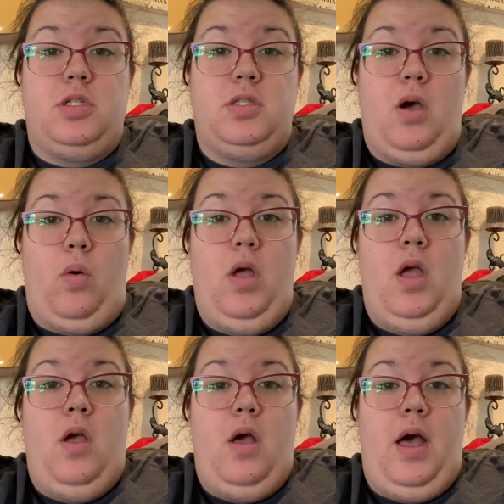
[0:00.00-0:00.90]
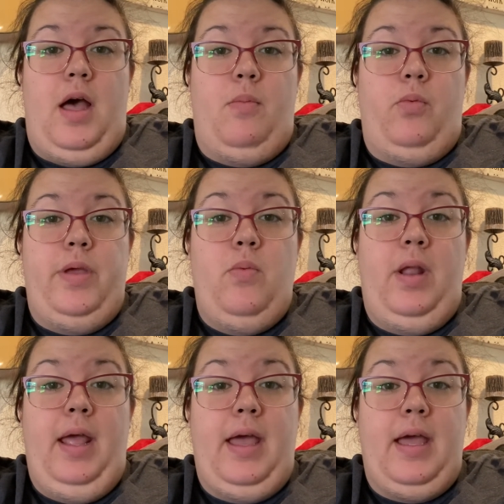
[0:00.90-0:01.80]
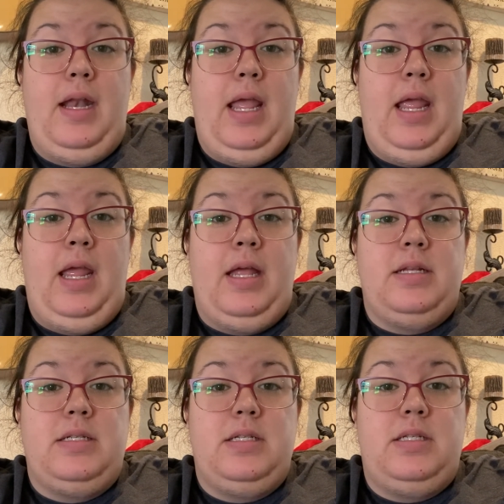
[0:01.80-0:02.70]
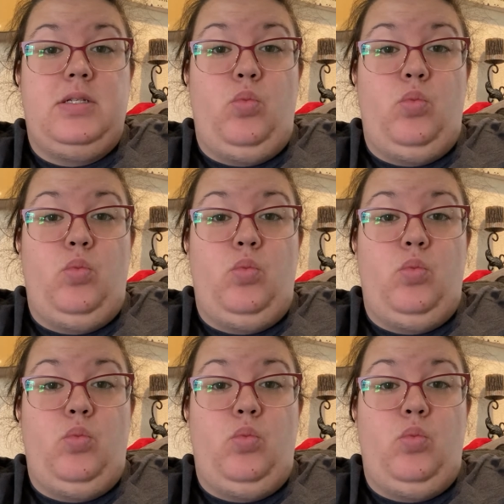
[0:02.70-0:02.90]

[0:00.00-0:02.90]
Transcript: So we went ahead and